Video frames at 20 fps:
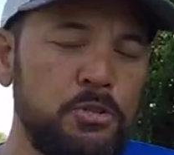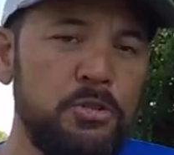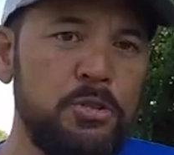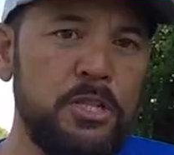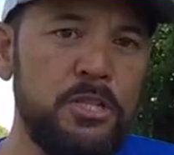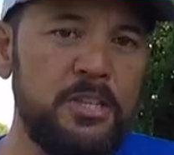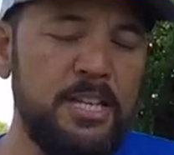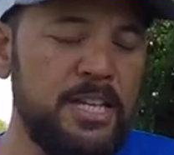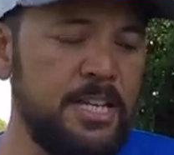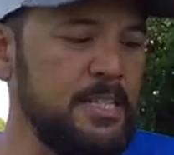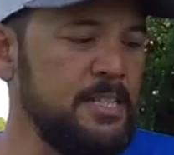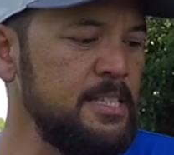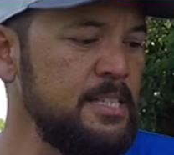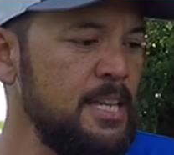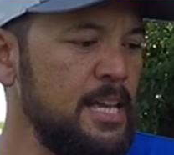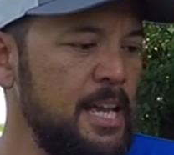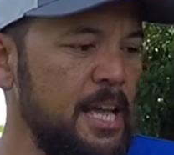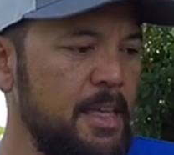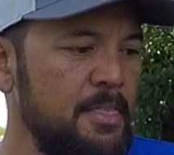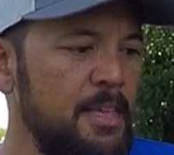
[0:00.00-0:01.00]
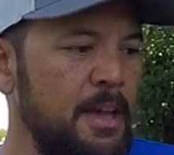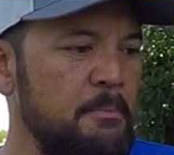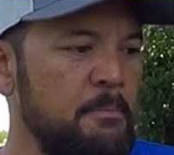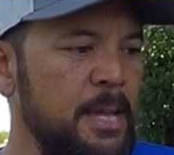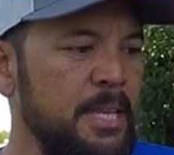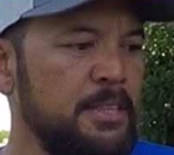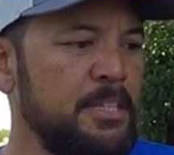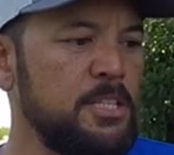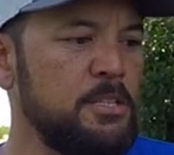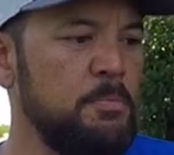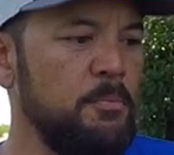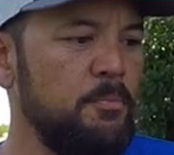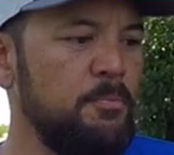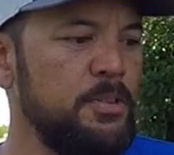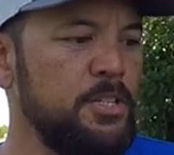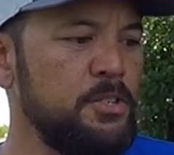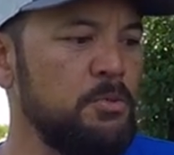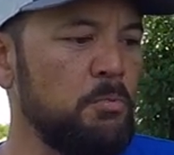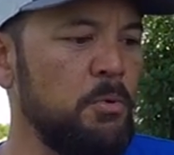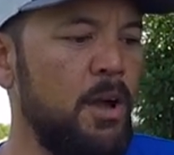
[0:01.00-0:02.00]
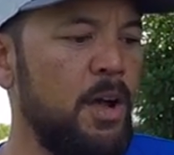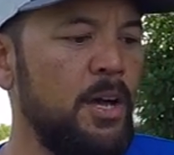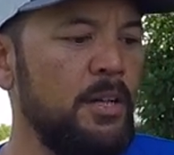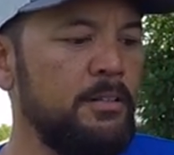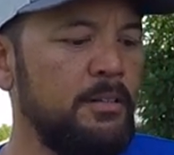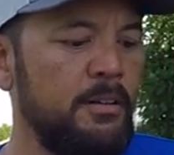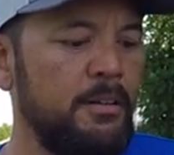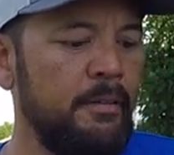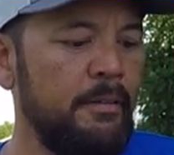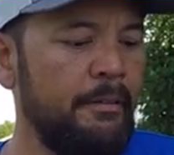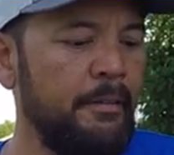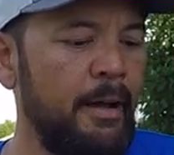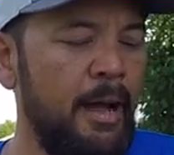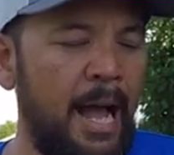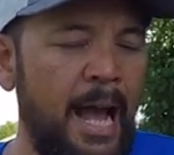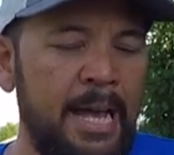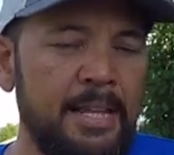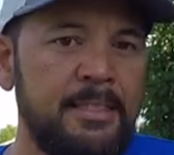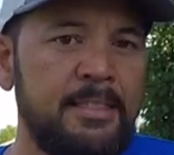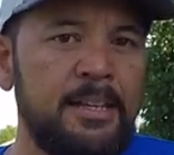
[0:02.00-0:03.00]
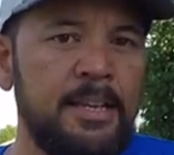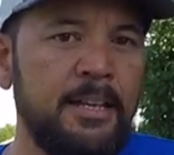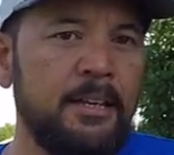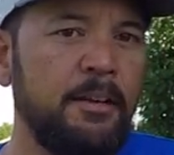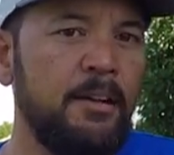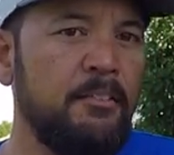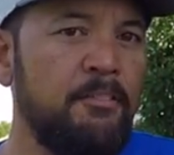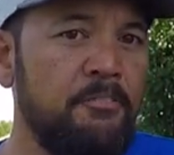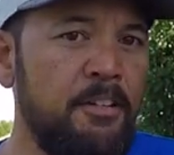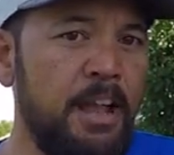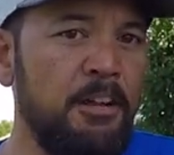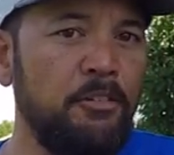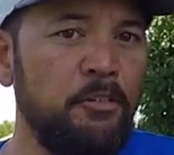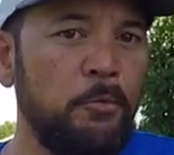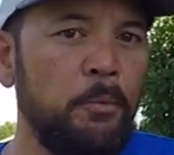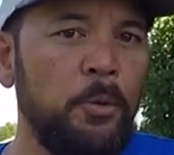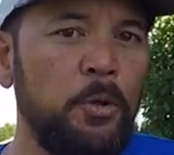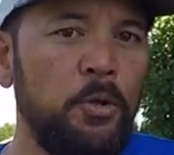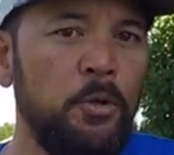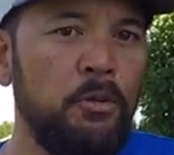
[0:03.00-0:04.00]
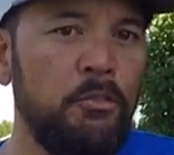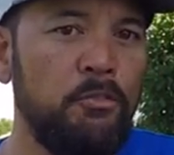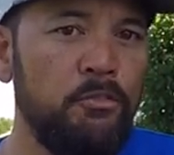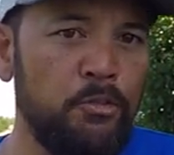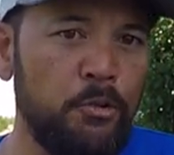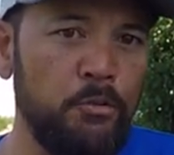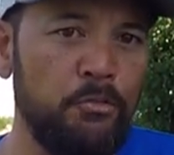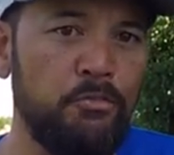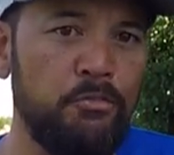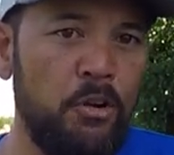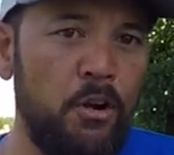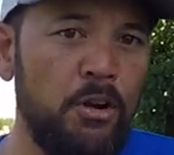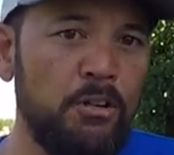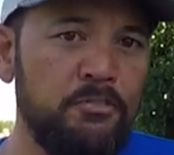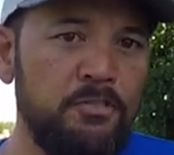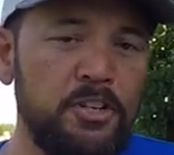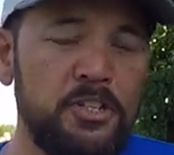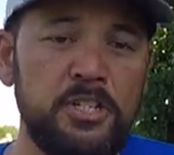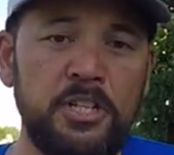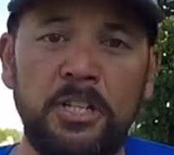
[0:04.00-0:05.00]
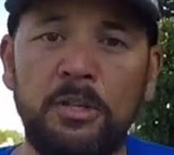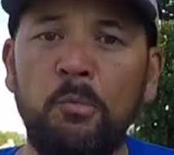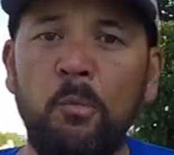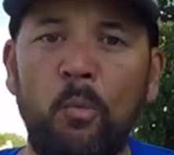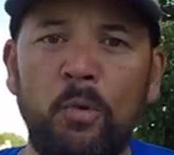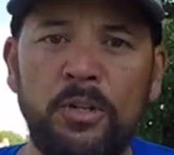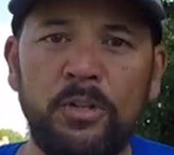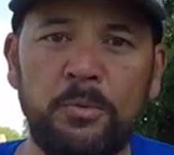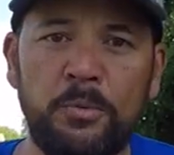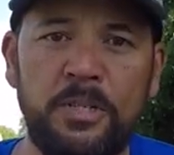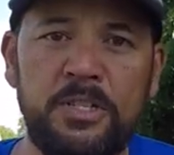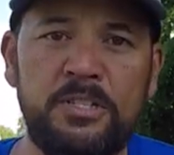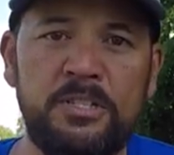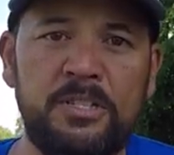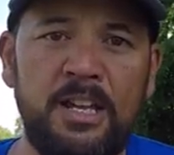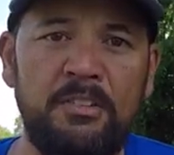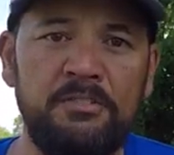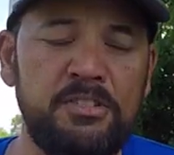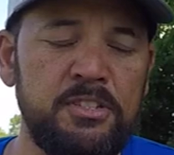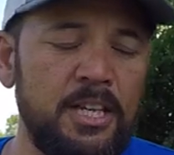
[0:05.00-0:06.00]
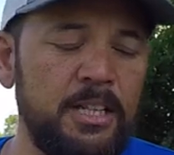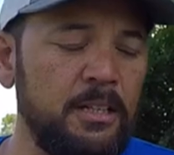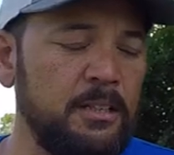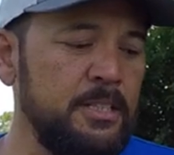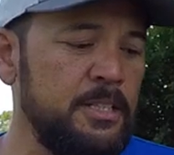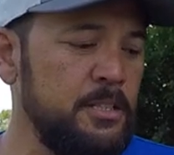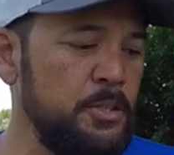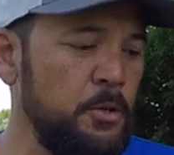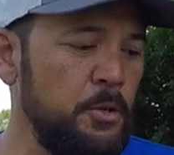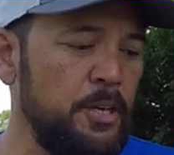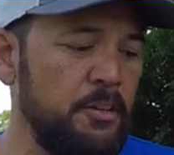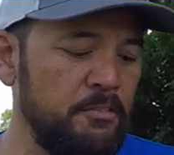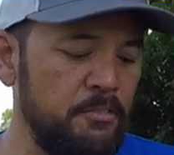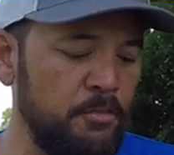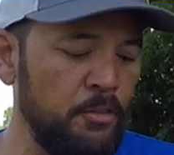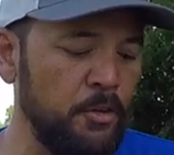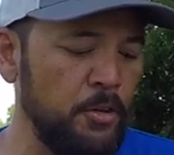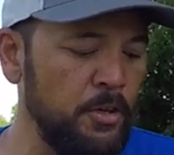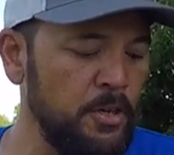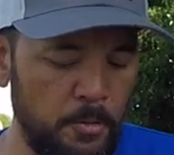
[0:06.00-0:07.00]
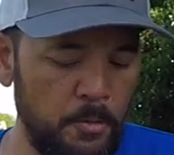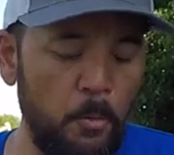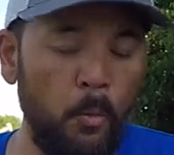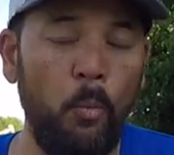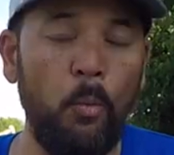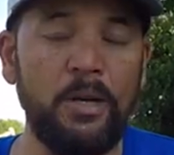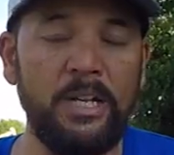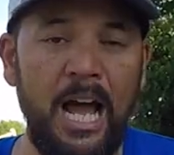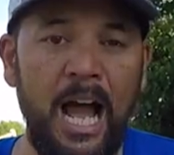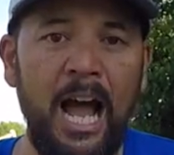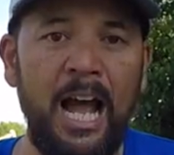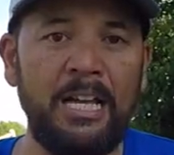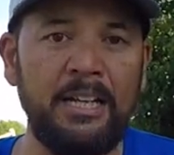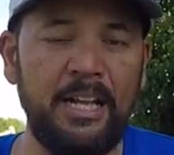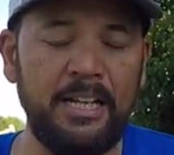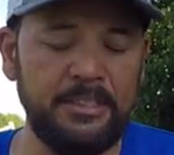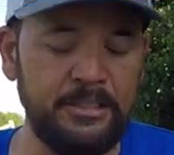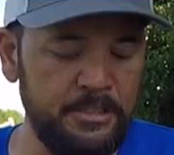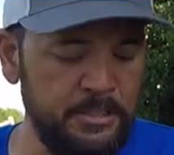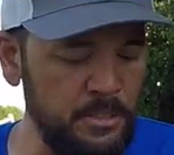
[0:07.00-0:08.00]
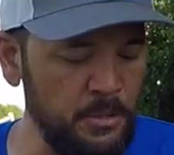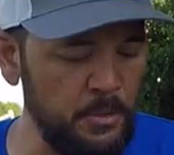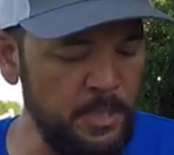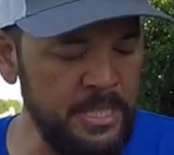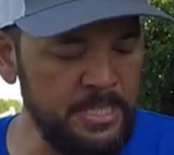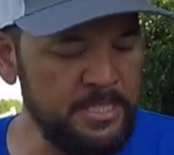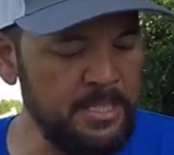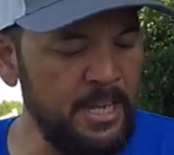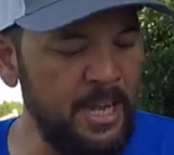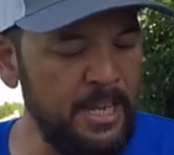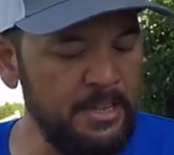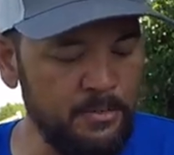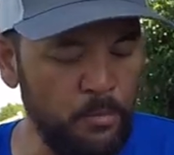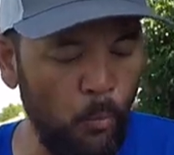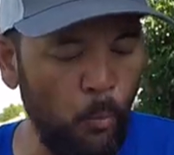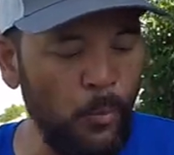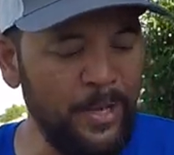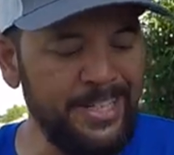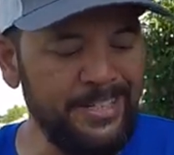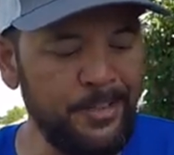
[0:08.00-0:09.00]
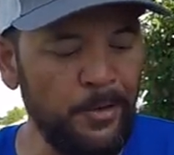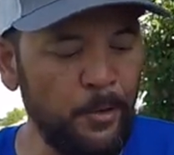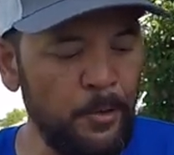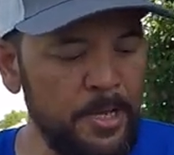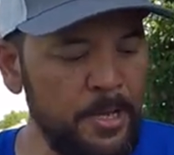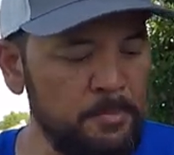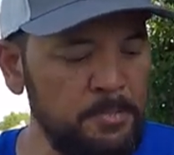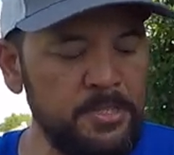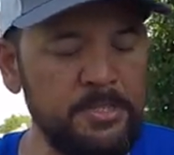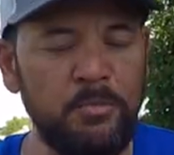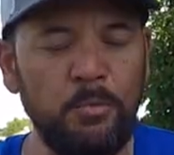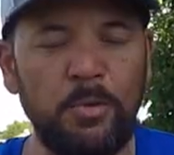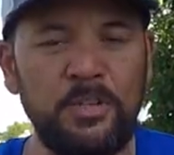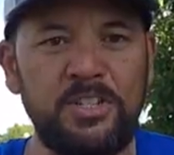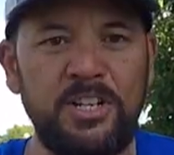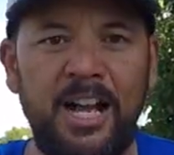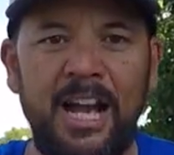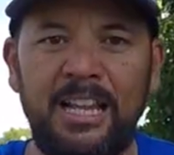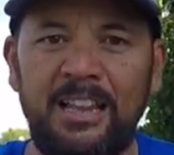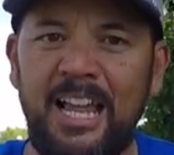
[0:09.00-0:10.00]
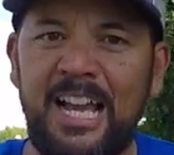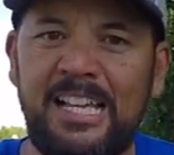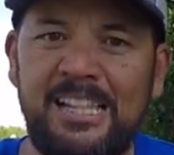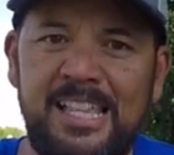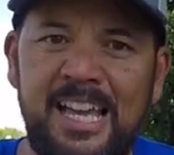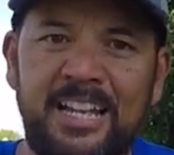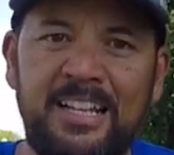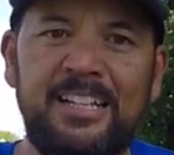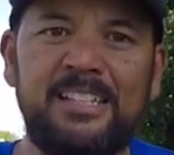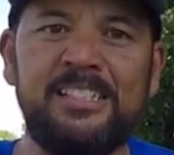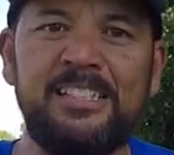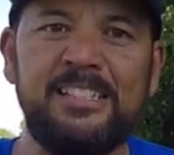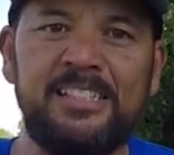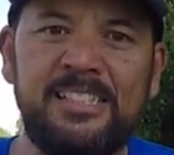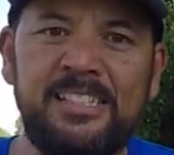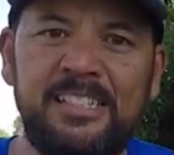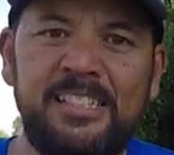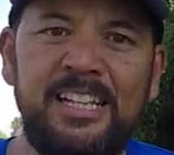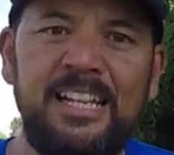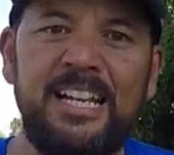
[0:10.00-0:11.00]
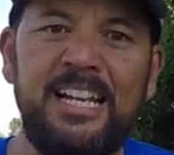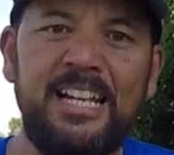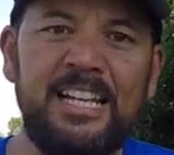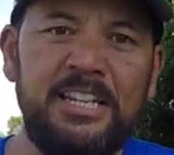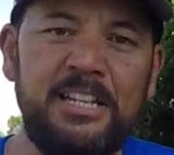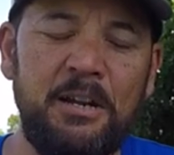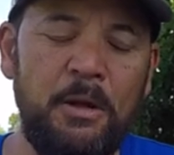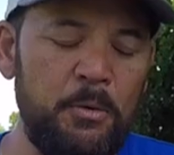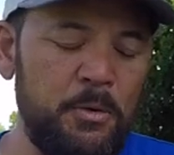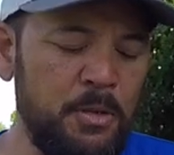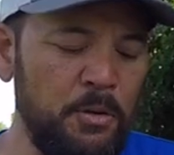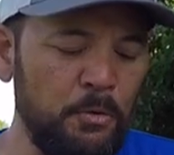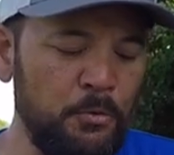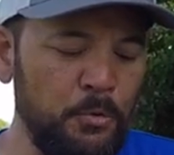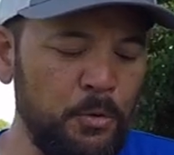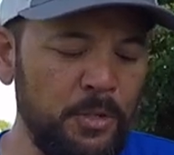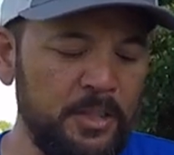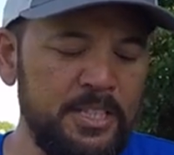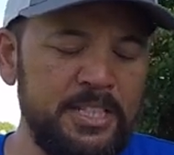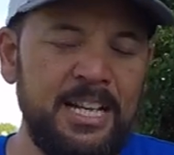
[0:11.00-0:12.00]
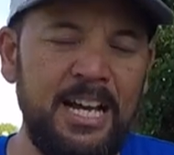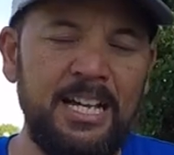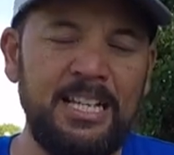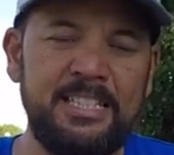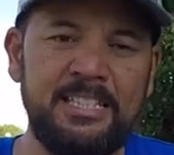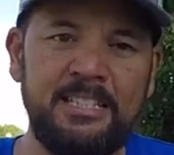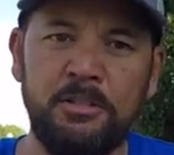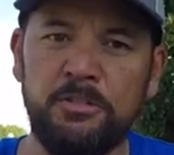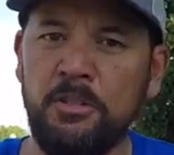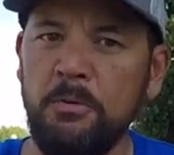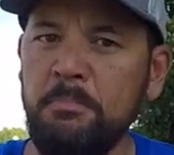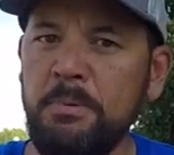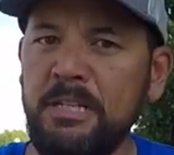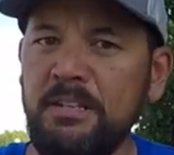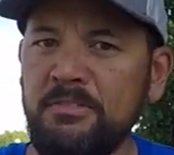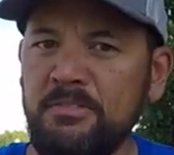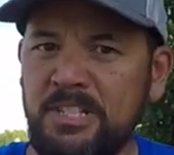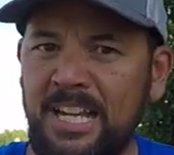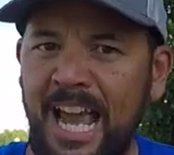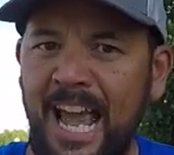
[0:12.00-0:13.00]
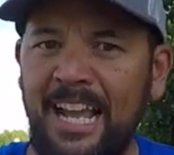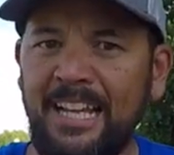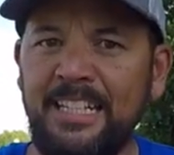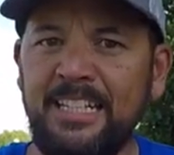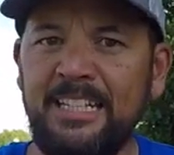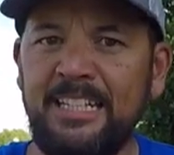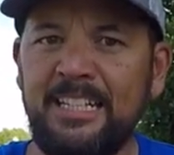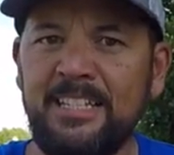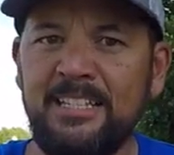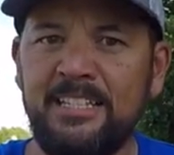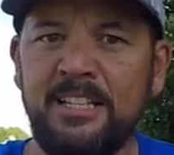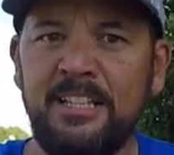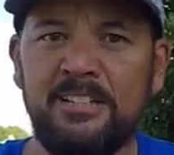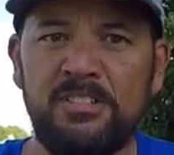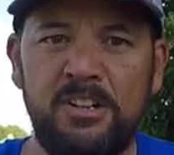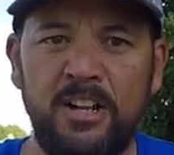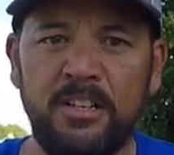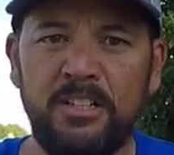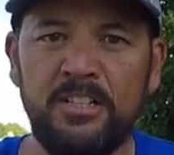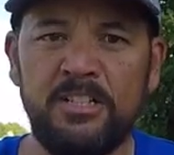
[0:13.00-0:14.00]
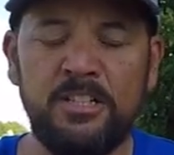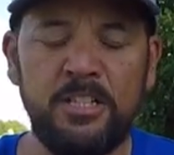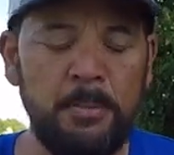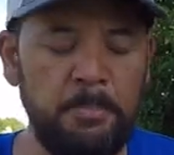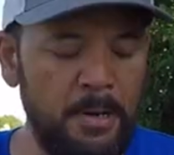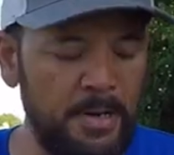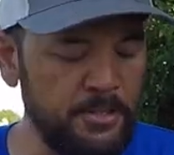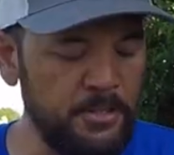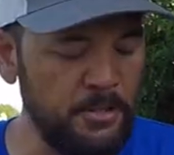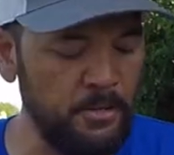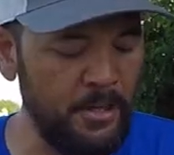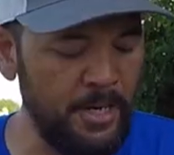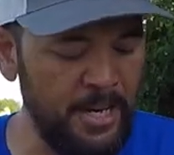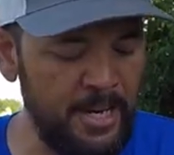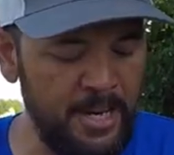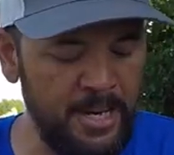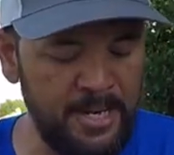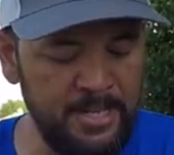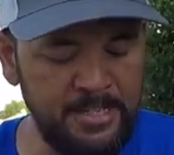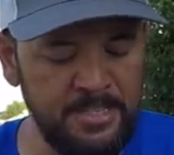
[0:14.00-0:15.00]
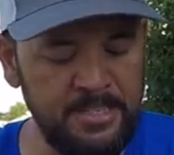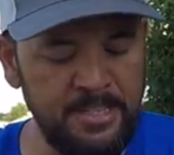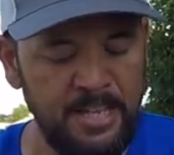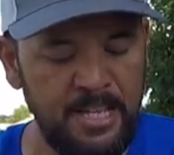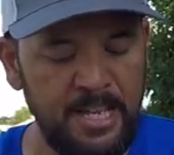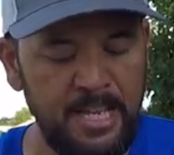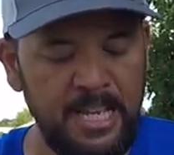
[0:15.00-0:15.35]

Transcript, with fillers: are the things that make this, this rod, I think, favorable for frog fishing, and one of the reasons I've settled into it for what I like to do. It's got wind grips, which I like that because it's, you know, you really got, it's, there's a bit of tackiness. It's not going to slip out of your hands.